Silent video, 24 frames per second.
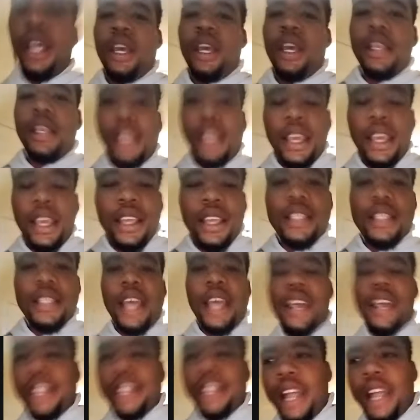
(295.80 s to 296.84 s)
Yeah,
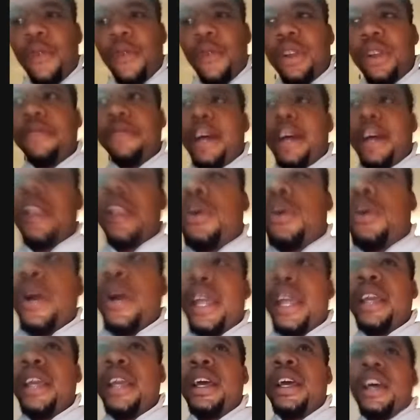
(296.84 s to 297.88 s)
exactly. And I want to find a
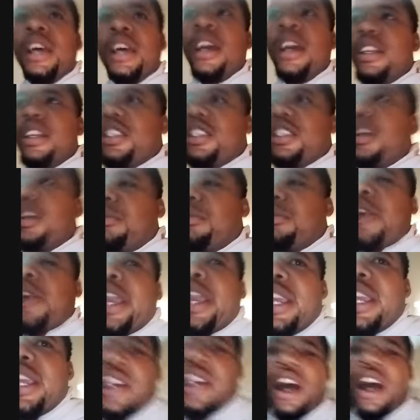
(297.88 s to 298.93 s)
way to
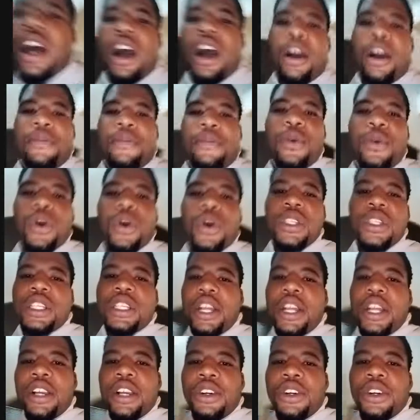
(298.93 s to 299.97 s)
bring it all full
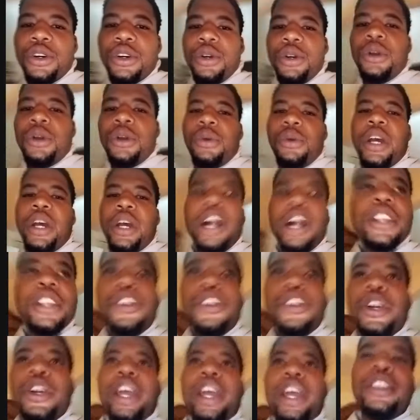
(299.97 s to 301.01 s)
circle with other
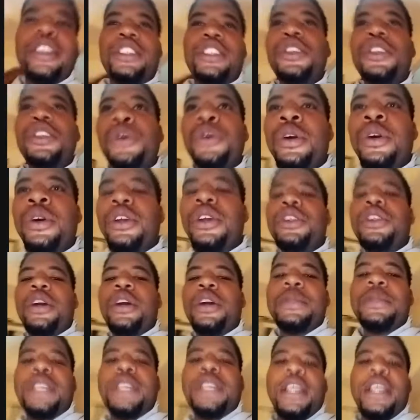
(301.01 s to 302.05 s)
creators too. You know
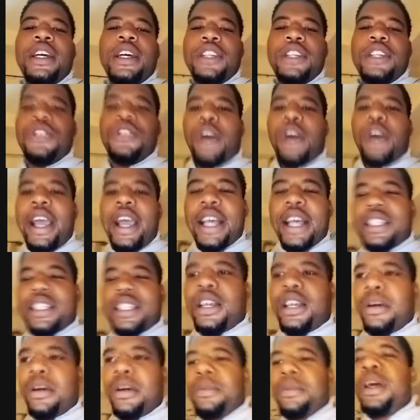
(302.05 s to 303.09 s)
what I'm saying? Because I got
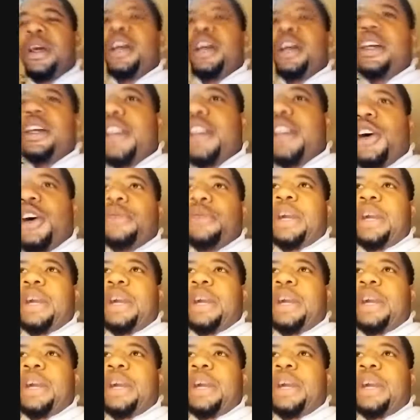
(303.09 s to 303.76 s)
something dope,